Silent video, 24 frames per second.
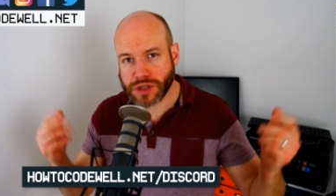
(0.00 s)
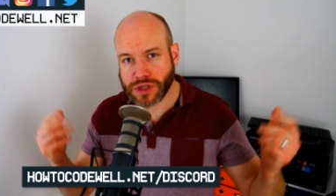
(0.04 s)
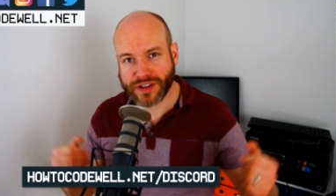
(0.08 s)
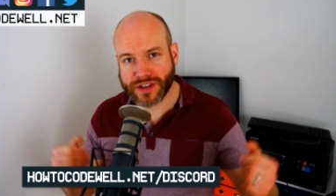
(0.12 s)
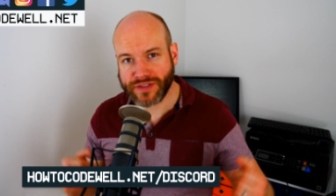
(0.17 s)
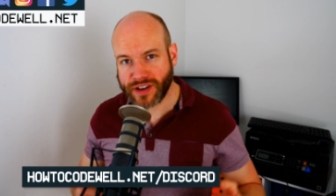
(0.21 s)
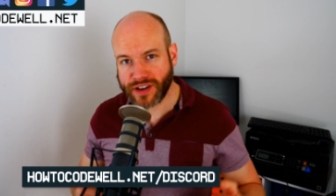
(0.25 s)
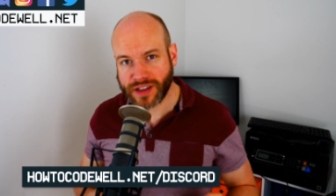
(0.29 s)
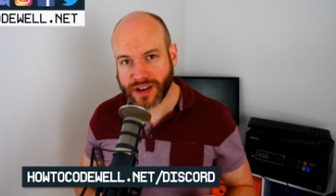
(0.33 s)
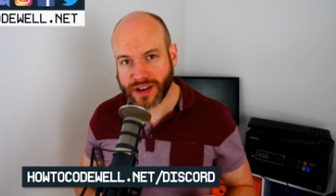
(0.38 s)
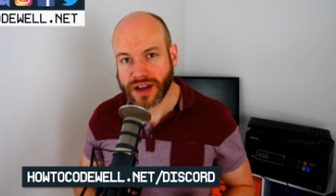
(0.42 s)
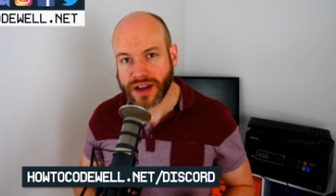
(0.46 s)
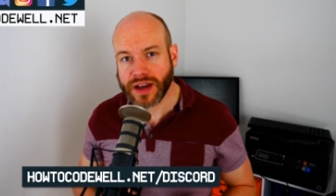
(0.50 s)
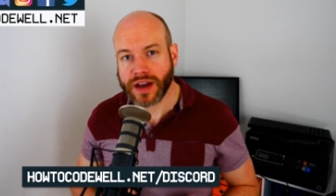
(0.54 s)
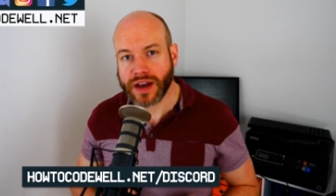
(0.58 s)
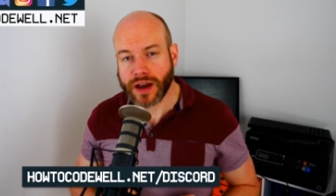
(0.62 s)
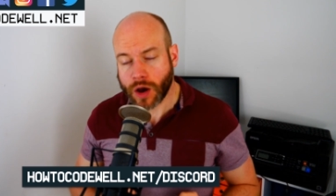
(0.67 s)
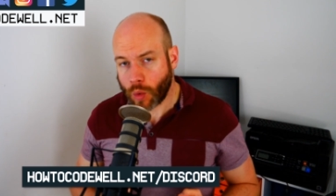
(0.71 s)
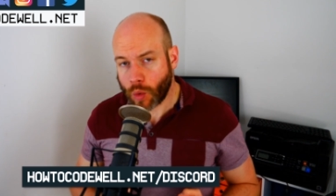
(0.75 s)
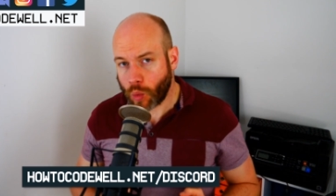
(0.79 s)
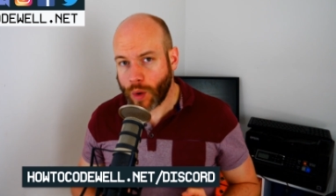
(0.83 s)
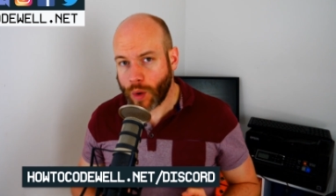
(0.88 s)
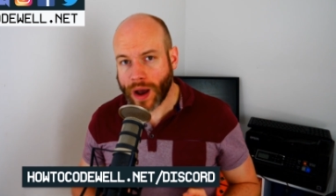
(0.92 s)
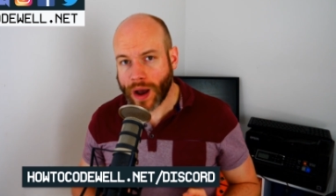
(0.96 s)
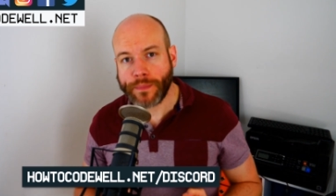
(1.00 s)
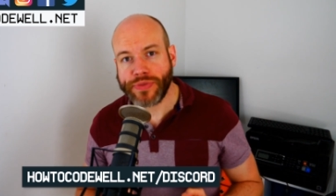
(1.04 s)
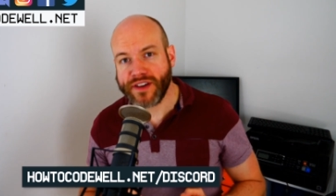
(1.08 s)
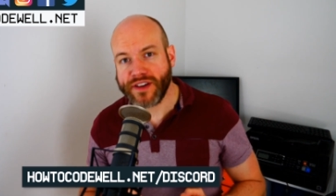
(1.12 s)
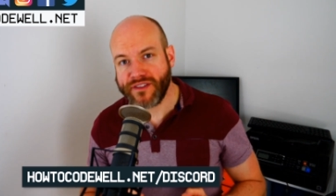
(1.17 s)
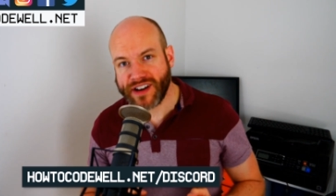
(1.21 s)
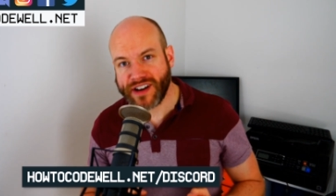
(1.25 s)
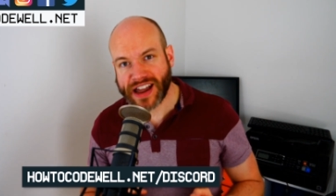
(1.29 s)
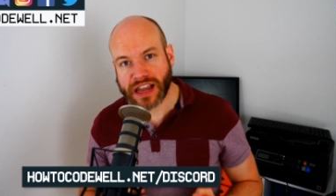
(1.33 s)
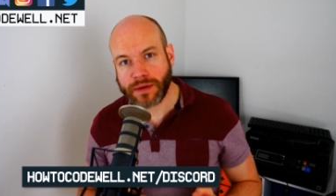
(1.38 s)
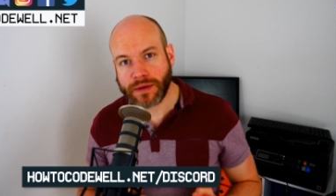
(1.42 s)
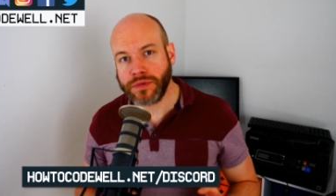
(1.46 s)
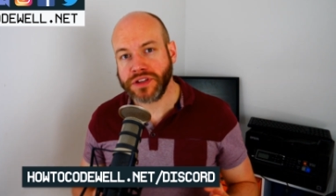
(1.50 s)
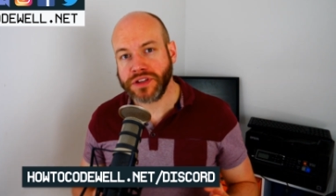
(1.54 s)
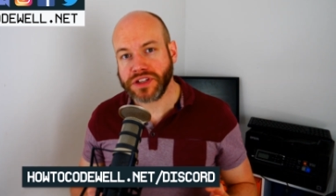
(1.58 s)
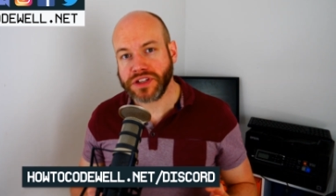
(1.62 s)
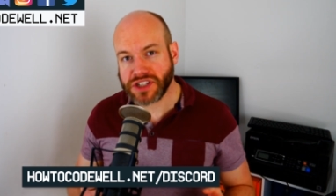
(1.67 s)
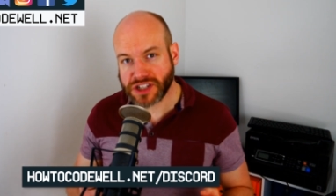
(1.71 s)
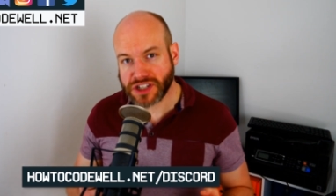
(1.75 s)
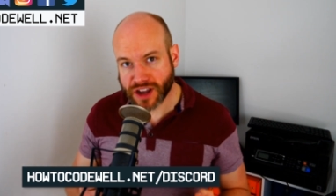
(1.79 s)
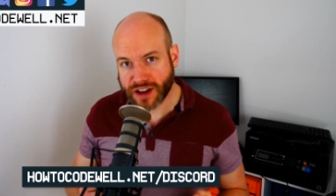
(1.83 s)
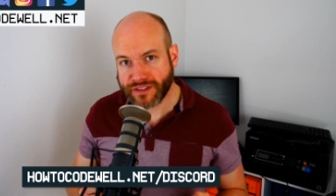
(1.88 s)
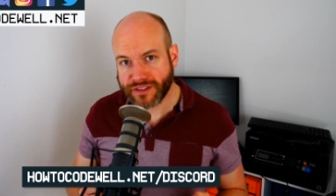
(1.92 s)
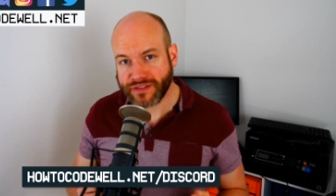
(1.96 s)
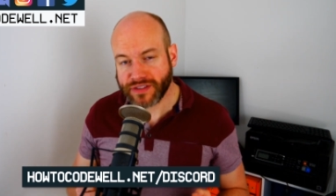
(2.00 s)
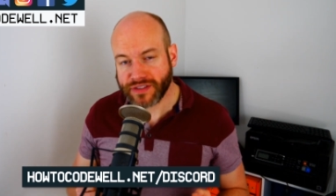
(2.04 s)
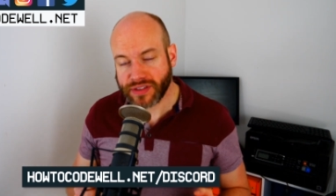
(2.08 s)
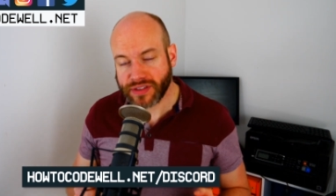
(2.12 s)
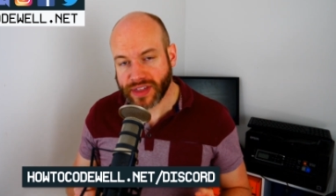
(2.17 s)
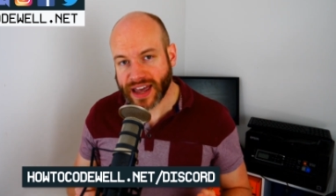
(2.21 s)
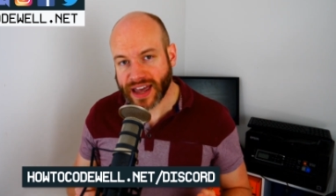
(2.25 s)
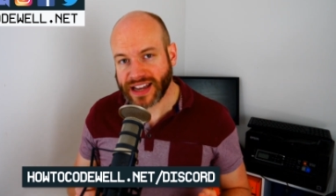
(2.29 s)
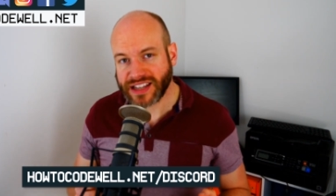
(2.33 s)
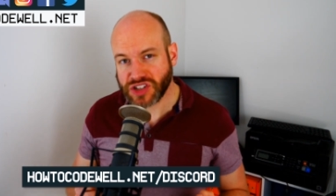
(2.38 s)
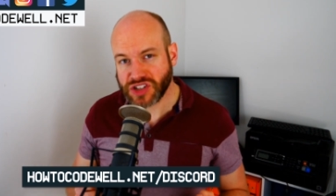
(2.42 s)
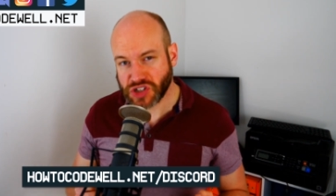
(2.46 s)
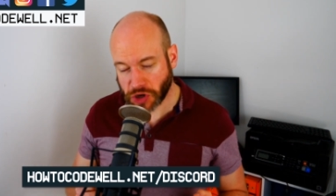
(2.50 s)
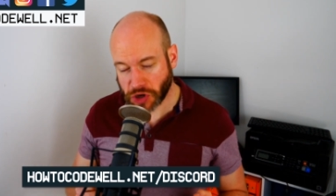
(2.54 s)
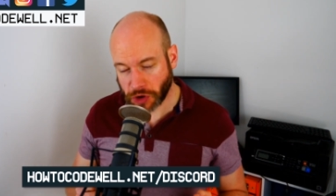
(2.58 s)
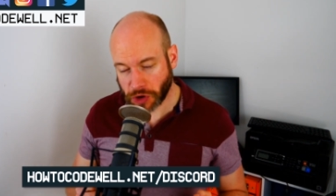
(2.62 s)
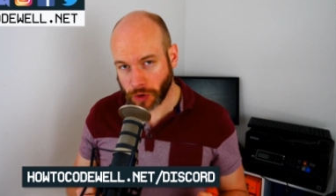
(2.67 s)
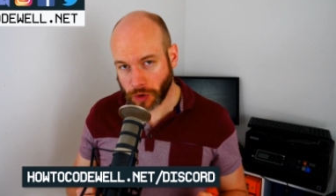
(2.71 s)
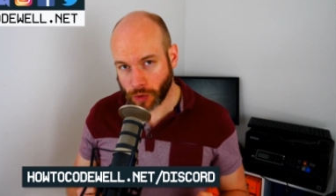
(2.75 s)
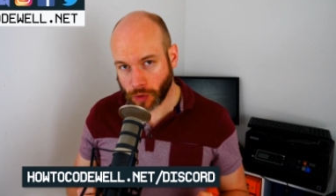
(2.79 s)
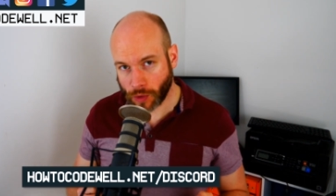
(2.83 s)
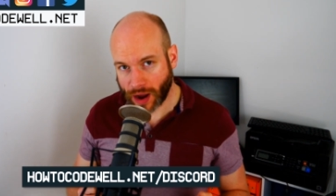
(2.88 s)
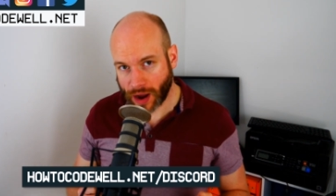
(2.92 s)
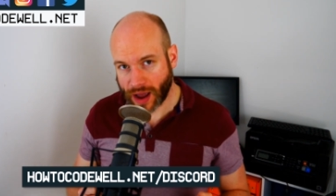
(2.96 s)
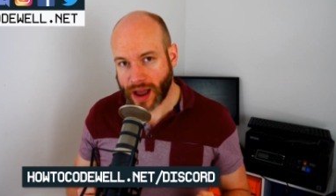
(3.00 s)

of other web development stuff there too.